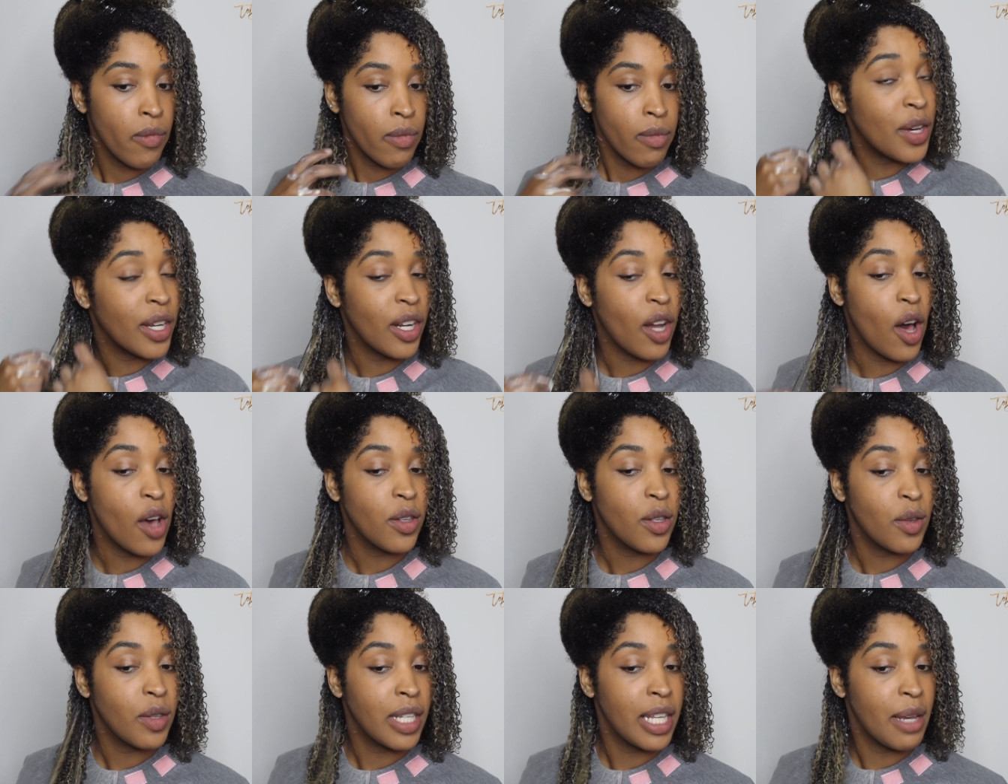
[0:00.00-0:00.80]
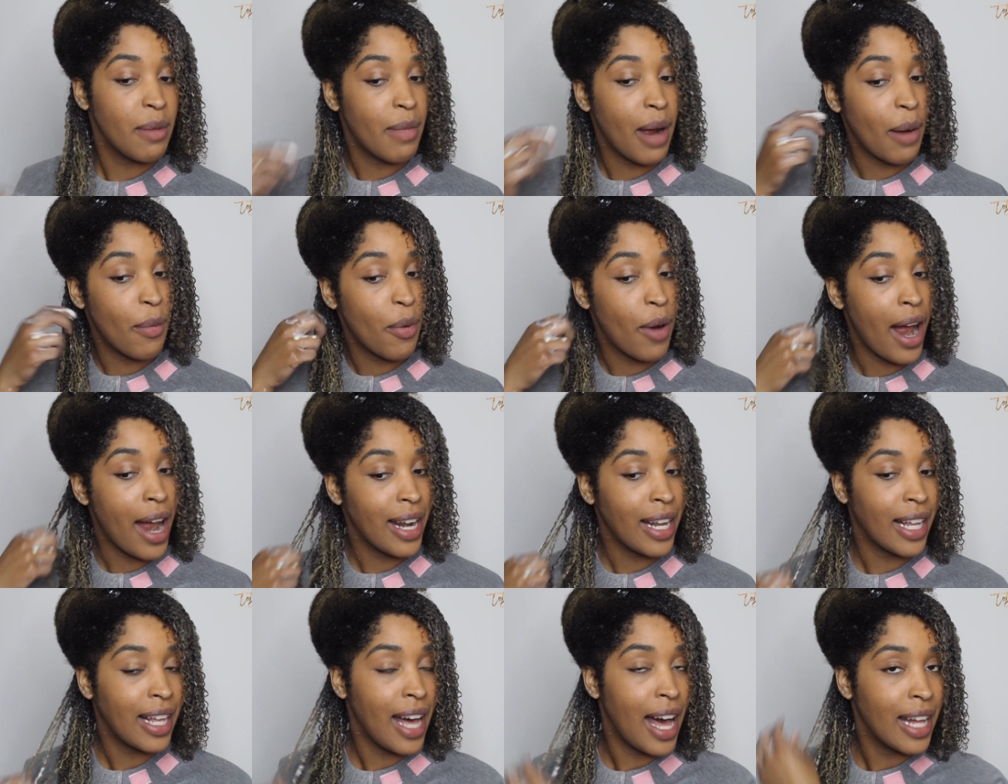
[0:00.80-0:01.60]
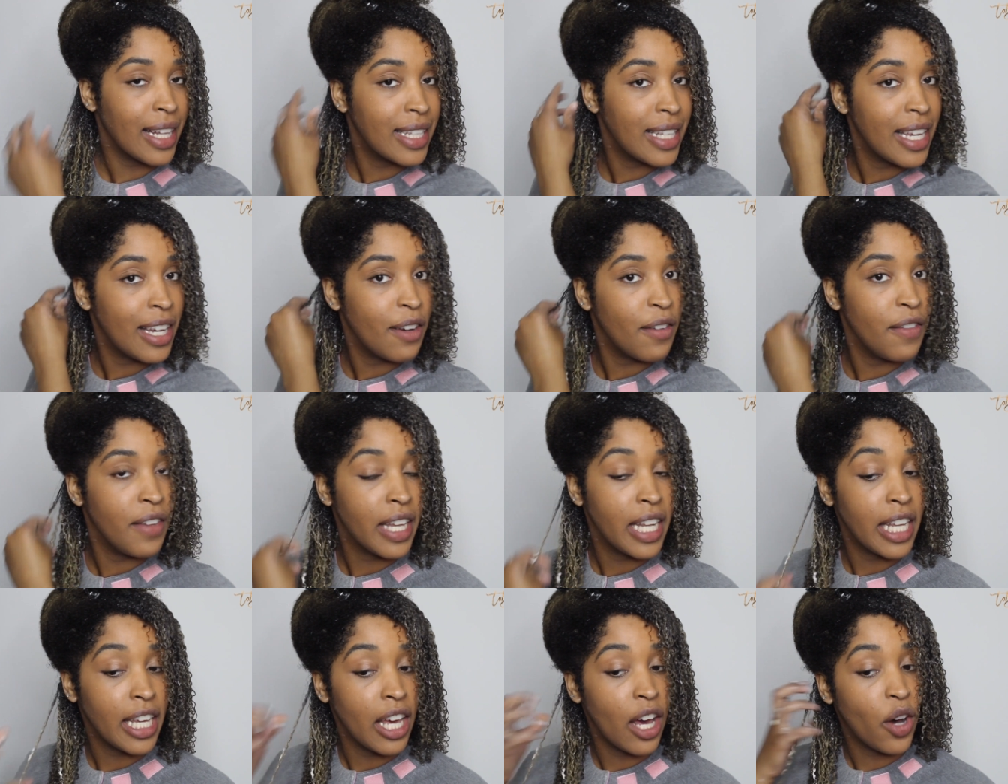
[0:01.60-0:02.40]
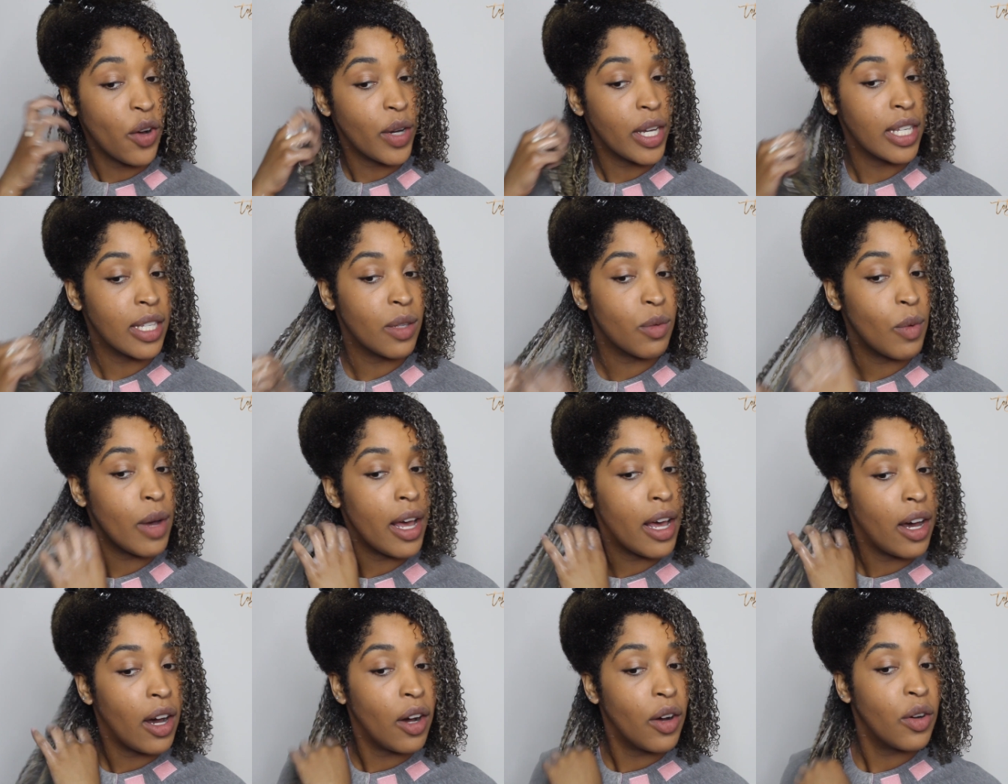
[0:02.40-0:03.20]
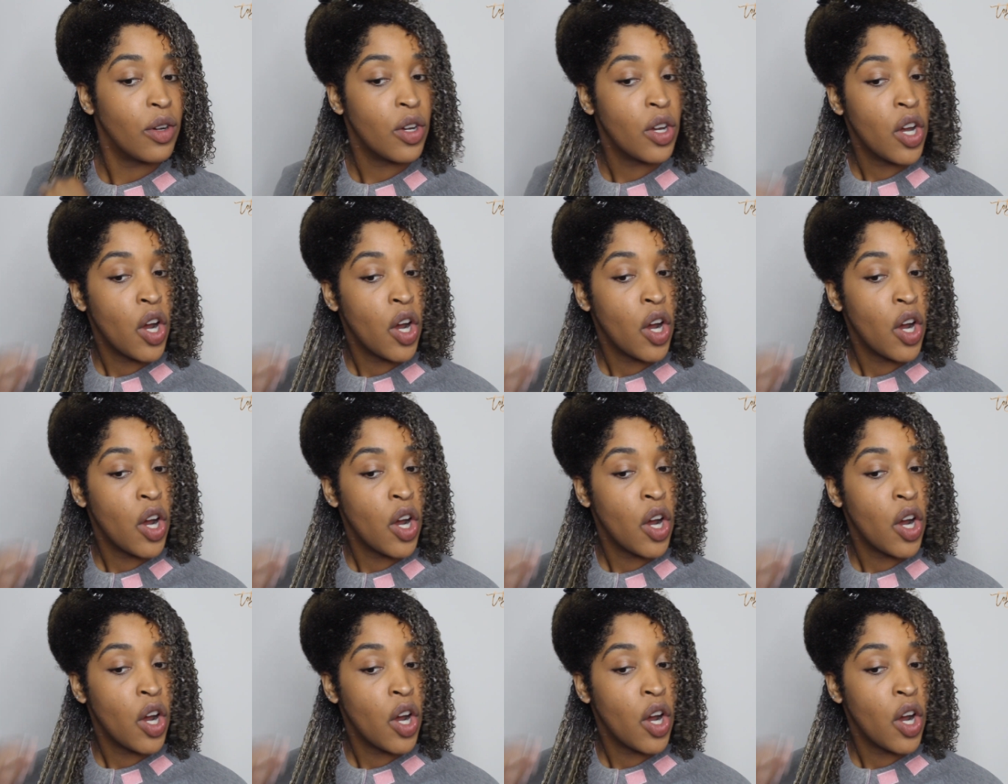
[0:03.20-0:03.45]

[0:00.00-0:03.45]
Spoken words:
You can also see my product cocktail video as well,